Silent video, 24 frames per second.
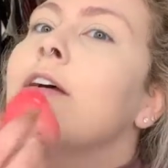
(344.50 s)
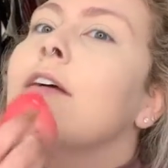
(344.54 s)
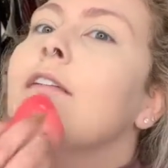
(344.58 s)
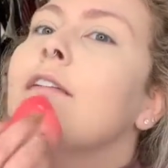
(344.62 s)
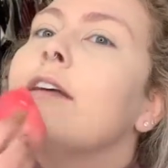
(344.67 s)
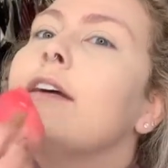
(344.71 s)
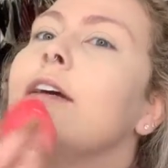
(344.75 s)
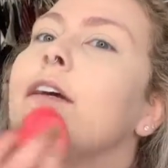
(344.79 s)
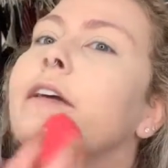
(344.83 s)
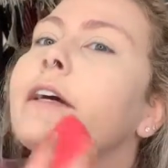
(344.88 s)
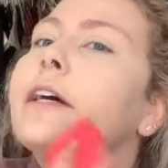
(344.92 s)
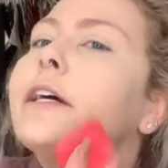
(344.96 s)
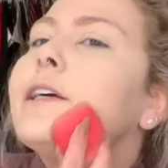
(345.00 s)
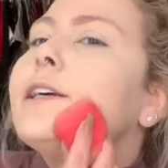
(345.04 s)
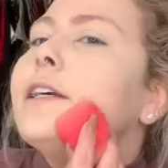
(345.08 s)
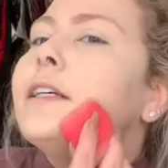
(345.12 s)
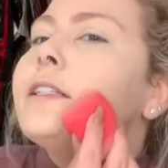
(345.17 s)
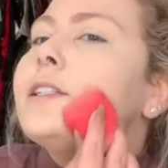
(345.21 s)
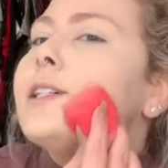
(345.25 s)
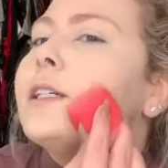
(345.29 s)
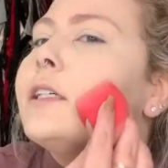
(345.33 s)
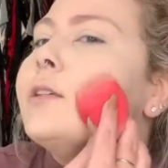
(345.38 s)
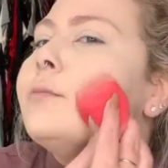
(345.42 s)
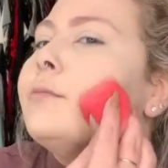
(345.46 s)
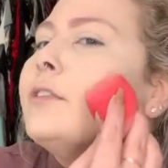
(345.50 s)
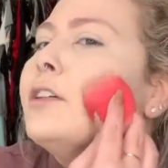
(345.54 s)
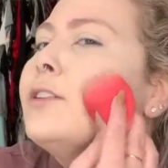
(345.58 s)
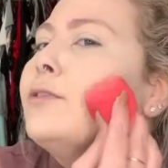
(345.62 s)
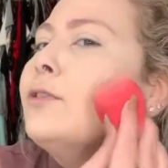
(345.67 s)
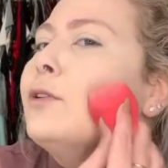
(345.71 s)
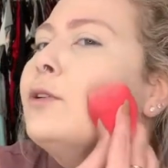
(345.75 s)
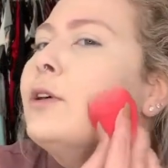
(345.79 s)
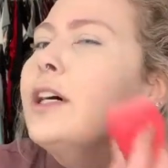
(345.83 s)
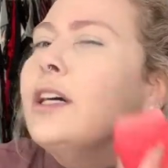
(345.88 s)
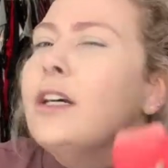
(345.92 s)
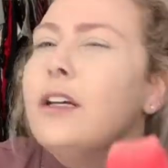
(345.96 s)
like, I guess I can move
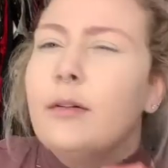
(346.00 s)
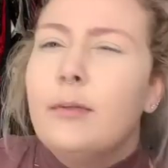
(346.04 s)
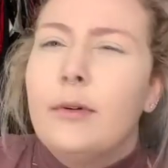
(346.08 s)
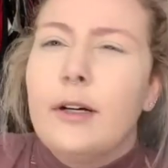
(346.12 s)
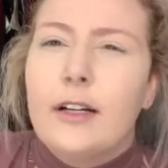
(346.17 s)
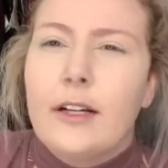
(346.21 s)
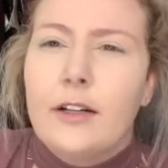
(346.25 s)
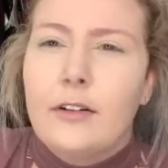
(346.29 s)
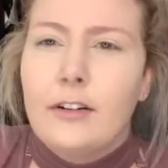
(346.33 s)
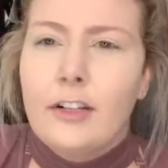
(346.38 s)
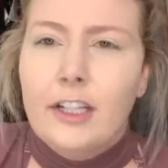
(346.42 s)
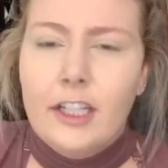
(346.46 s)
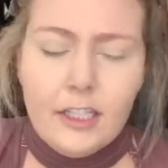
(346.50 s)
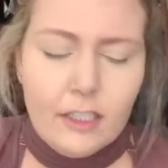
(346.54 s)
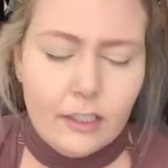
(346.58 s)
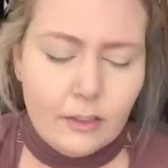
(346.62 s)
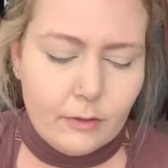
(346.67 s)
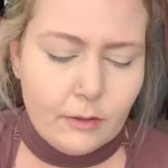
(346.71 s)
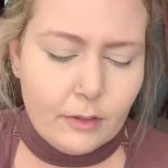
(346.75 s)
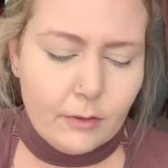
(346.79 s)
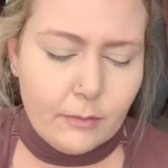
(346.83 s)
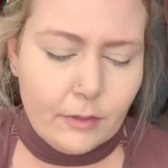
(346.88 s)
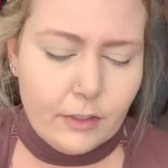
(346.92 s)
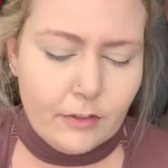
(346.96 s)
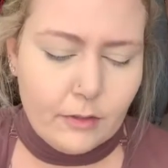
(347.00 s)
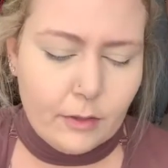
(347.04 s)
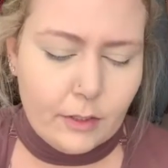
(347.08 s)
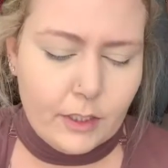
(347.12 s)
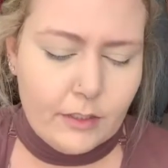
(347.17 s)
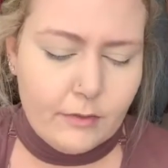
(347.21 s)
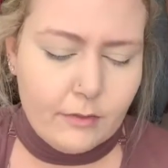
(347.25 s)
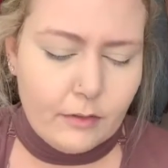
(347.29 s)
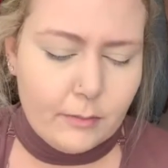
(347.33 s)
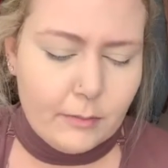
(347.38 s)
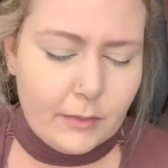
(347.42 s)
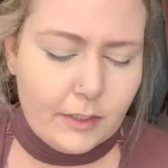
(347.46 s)
away, but I really don't want to move away
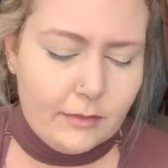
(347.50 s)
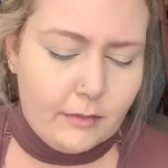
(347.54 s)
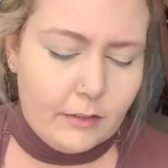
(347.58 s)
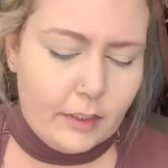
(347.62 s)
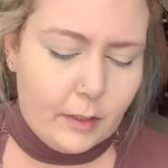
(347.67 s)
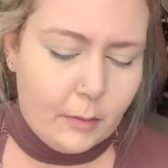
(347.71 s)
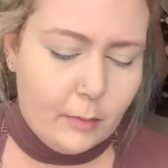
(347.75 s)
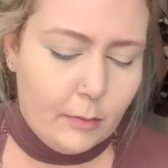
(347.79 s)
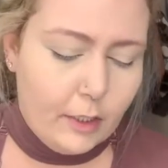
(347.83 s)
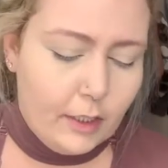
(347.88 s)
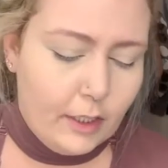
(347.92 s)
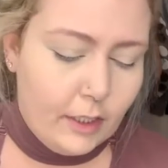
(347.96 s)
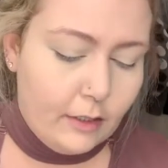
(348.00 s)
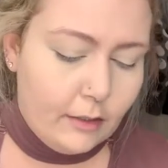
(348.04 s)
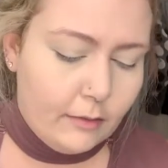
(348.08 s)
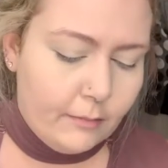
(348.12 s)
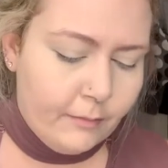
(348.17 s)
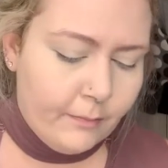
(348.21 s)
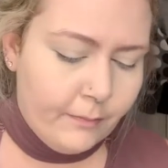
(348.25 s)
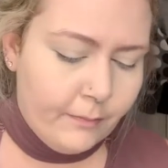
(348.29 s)
from my family.